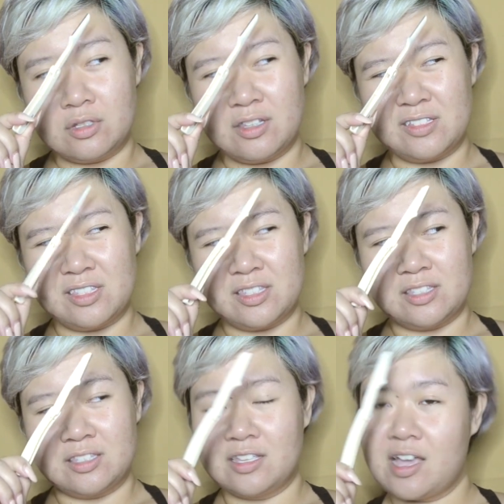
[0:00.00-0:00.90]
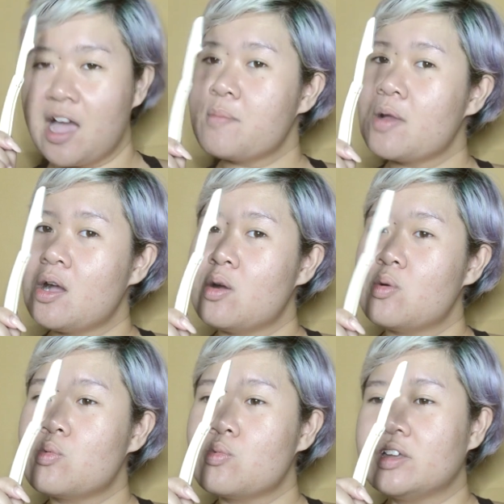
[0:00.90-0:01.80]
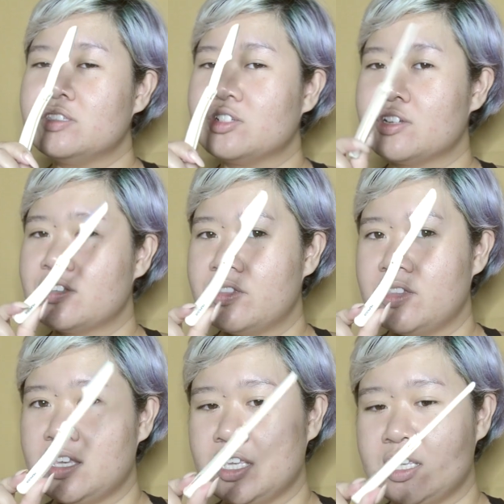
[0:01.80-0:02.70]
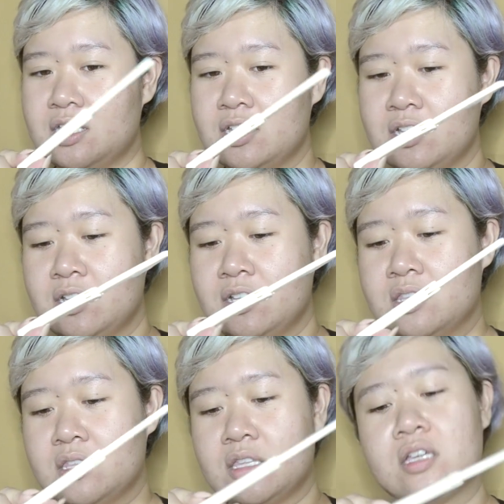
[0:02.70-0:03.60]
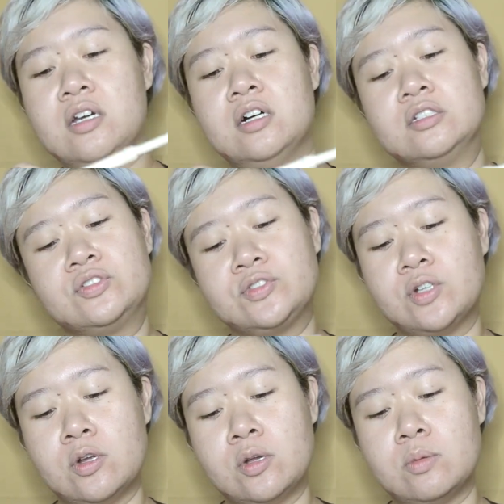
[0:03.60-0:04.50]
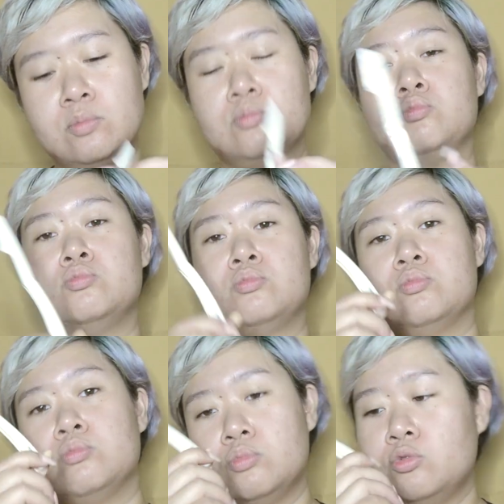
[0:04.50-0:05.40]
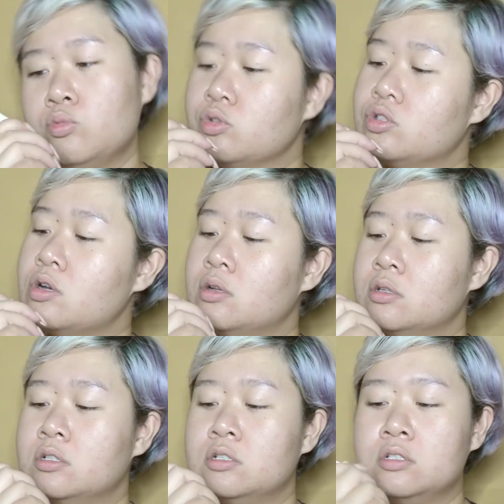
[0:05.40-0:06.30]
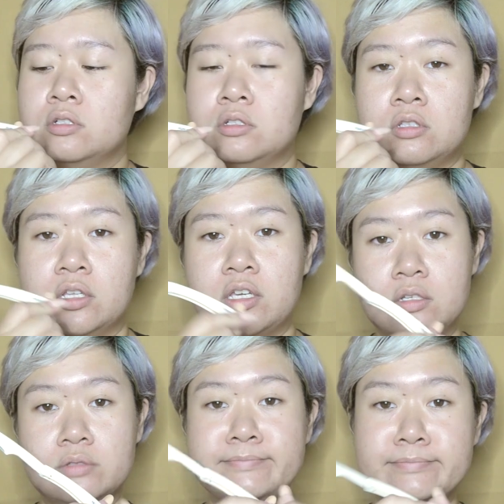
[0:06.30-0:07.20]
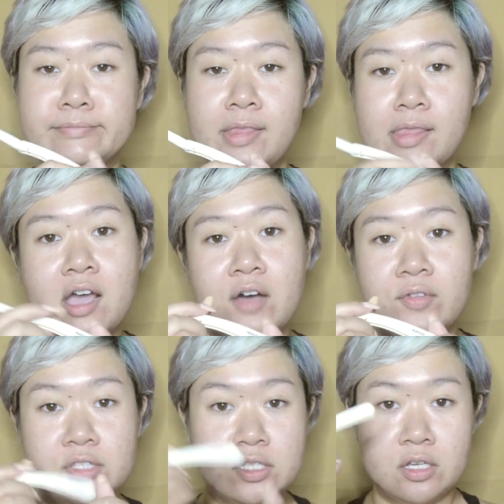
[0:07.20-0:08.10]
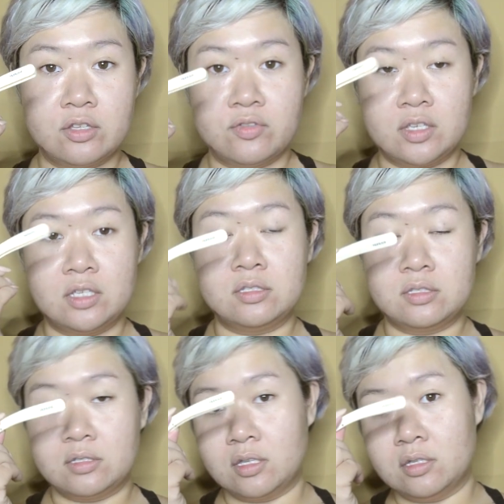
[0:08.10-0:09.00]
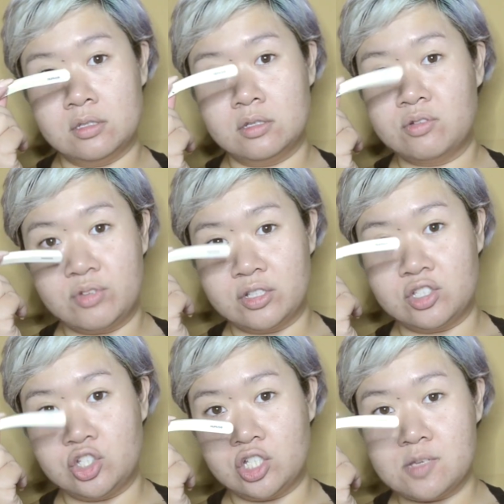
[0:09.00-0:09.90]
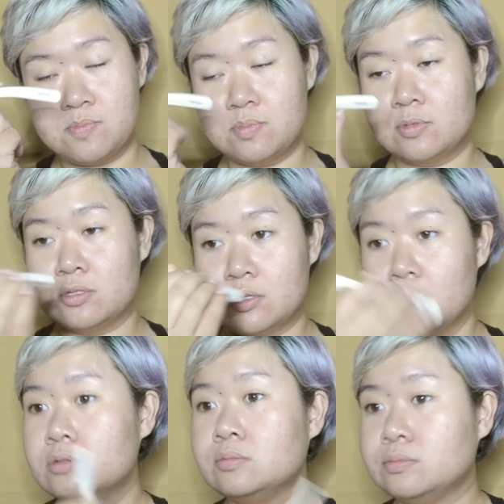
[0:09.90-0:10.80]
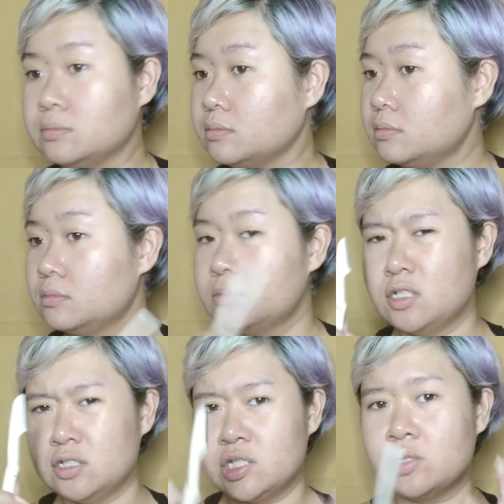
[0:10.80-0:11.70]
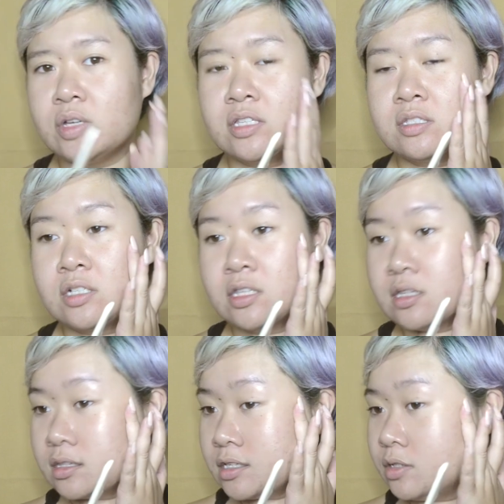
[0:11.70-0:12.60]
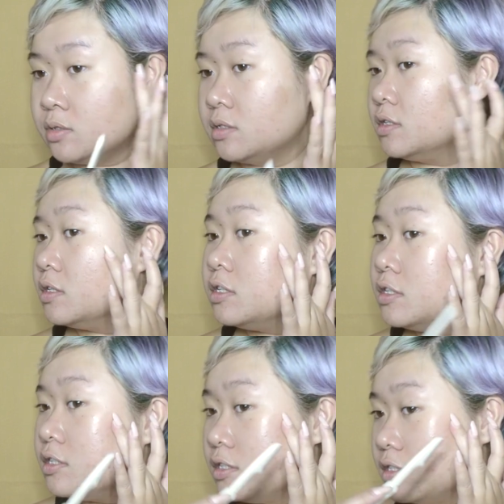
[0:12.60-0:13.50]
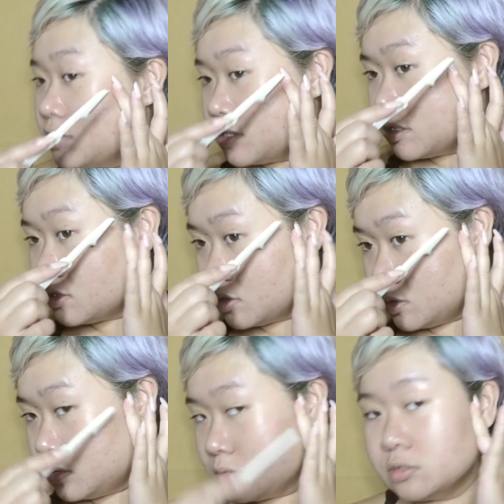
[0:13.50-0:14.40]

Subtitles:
this eyebrow razor thingy that I got from Mumso. Like, they have a ton of these and they're really cheap, so let's go ahead and start that now. So